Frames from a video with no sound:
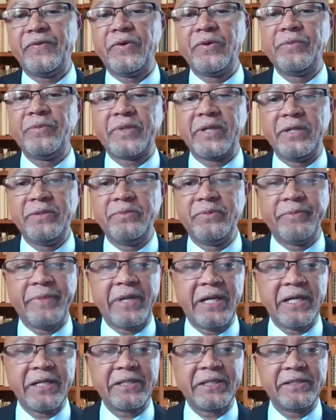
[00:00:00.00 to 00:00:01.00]
informed labor
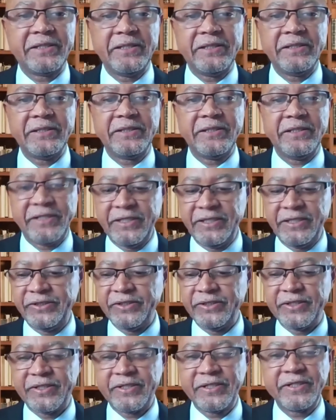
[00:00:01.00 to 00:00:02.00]
market
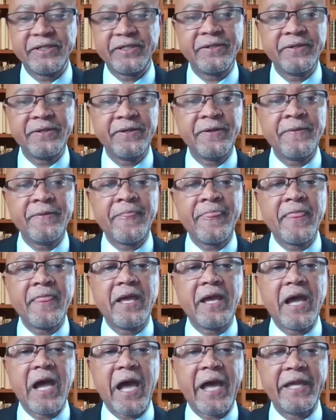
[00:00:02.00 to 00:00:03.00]
decisions.
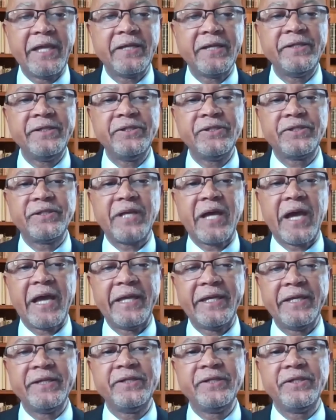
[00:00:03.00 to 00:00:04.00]
Higher
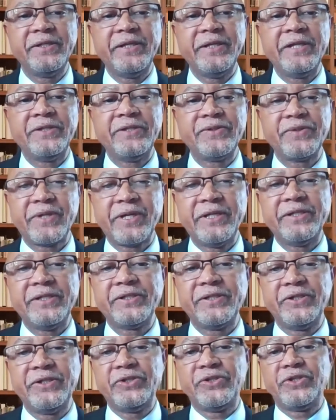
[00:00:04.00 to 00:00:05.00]

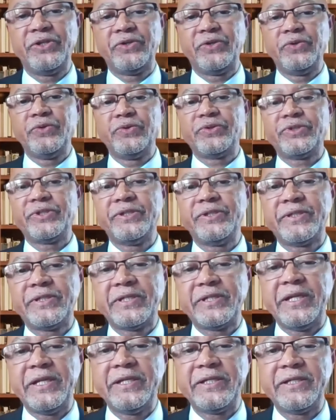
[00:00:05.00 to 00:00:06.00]
education
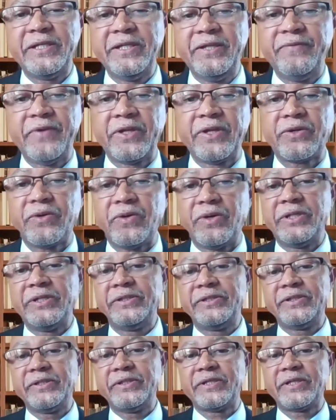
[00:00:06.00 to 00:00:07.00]
institutions and TVET
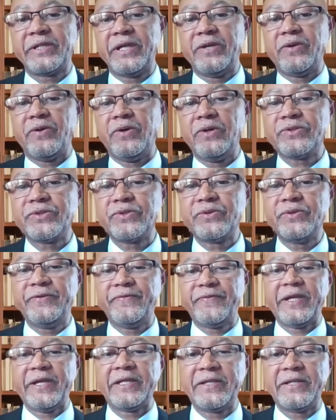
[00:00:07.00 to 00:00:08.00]
colleges can also
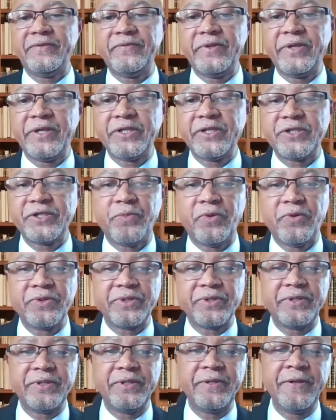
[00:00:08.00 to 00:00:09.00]
effectively
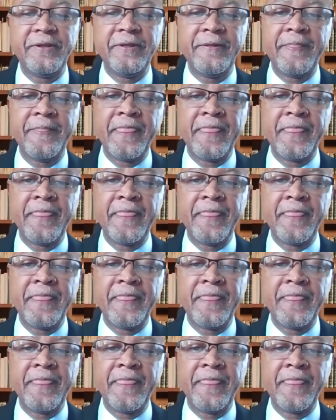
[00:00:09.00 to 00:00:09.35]
respond